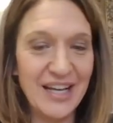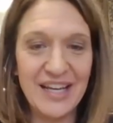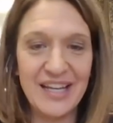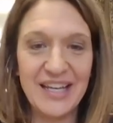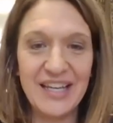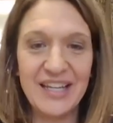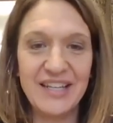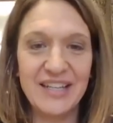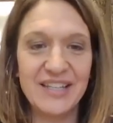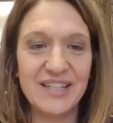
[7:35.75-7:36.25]

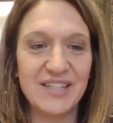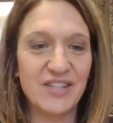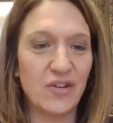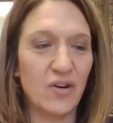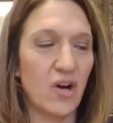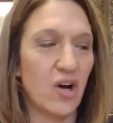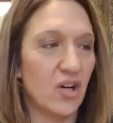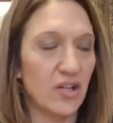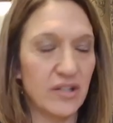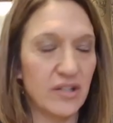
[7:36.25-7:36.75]
It is
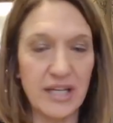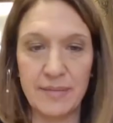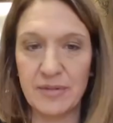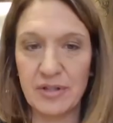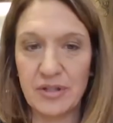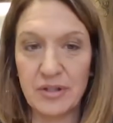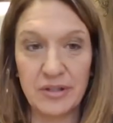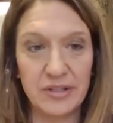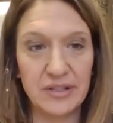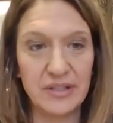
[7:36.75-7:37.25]
all
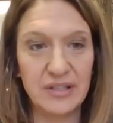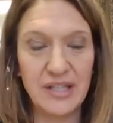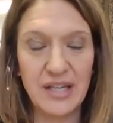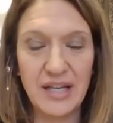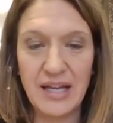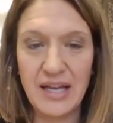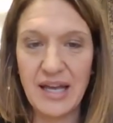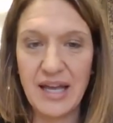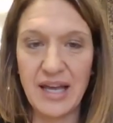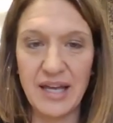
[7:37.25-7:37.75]
chemical
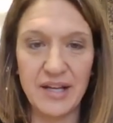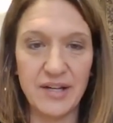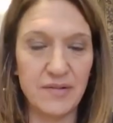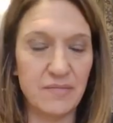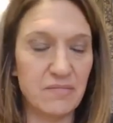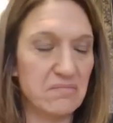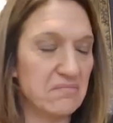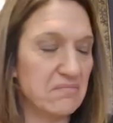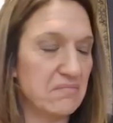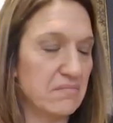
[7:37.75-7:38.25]
and
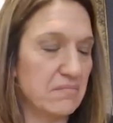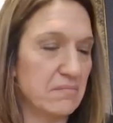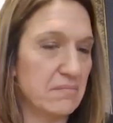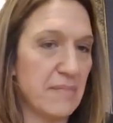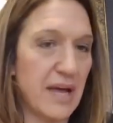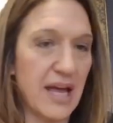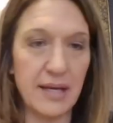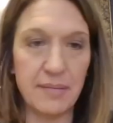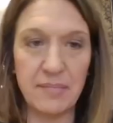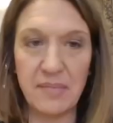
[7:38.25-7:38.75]

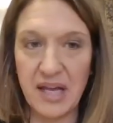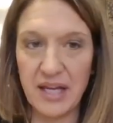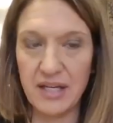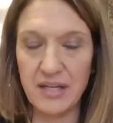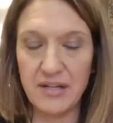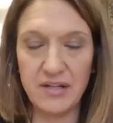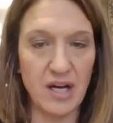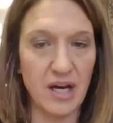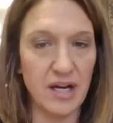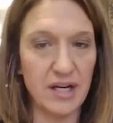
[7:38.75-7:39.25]

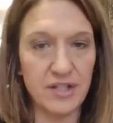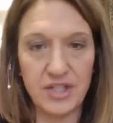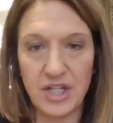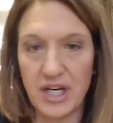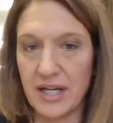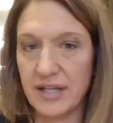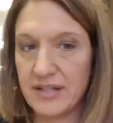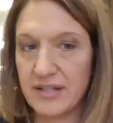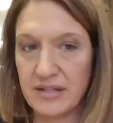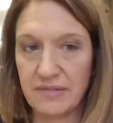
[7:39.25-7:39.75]
man-made, not a
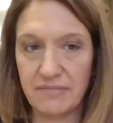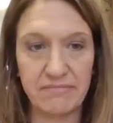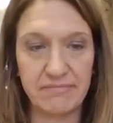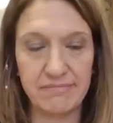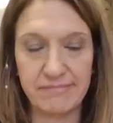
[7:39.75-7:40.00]
chance.